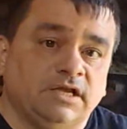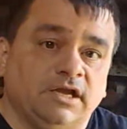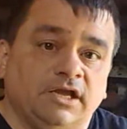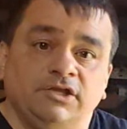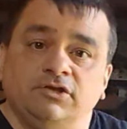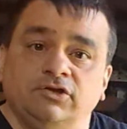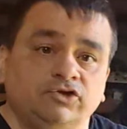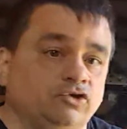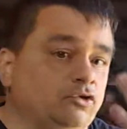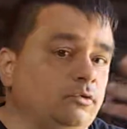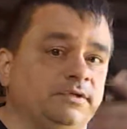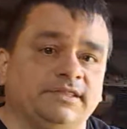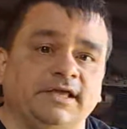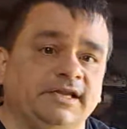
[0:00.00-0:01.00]
You can do it
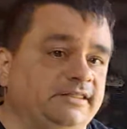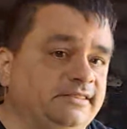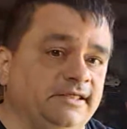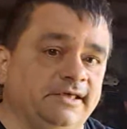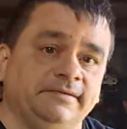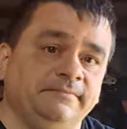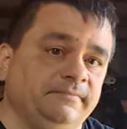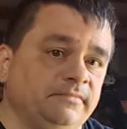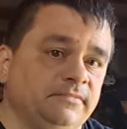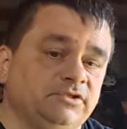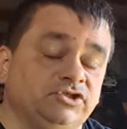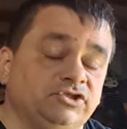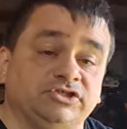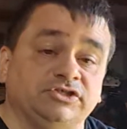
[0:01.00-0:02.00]
with anything,
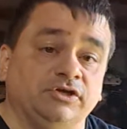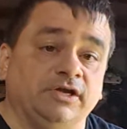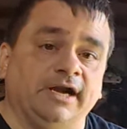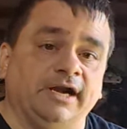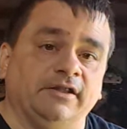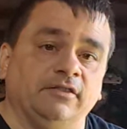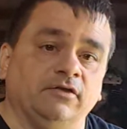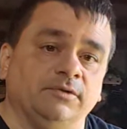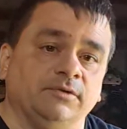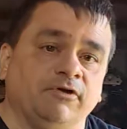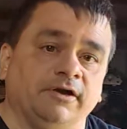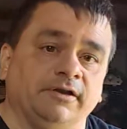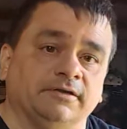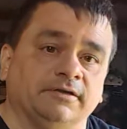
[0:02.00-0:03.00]
just you got to know your
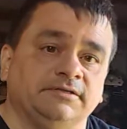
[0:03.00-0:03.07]
product.